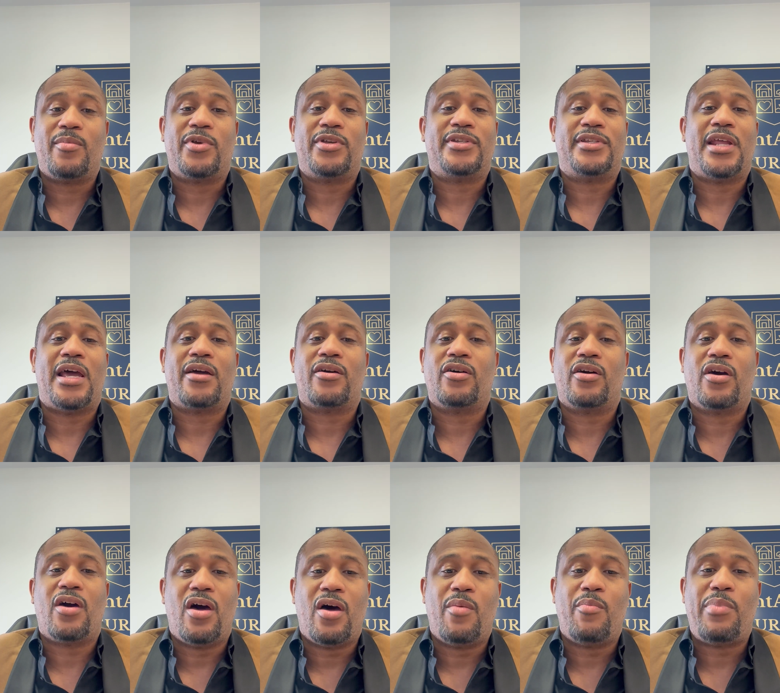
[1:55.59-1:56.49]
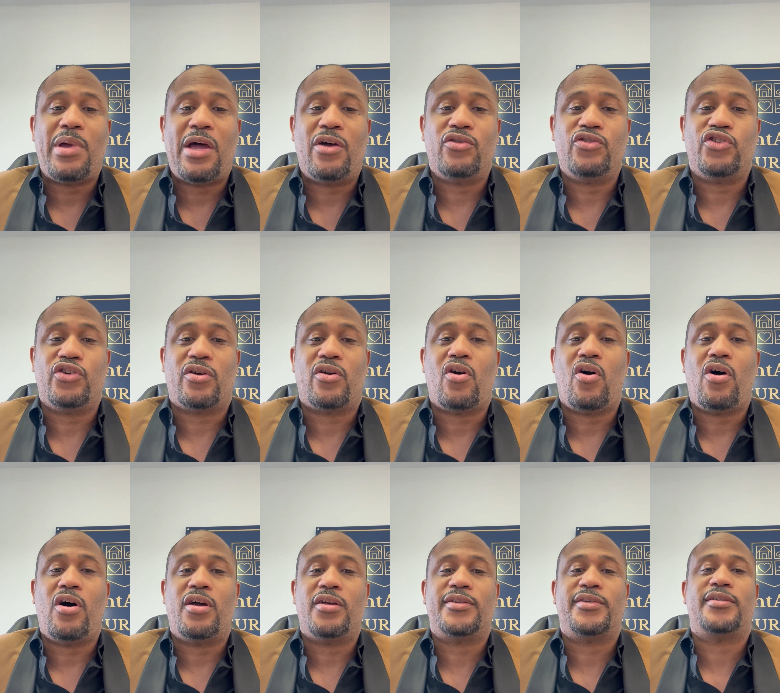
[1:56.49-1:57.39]
because that could compound your
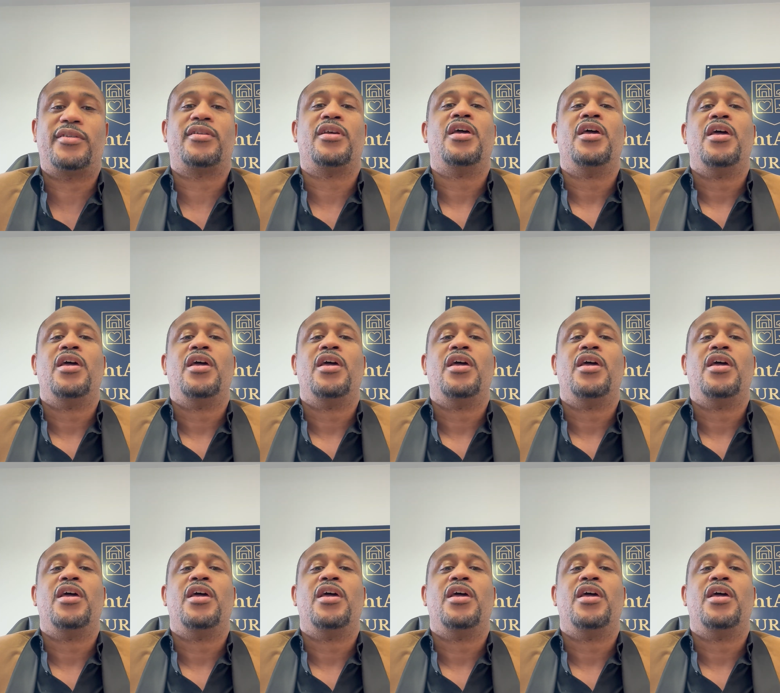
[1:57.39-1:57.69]
costs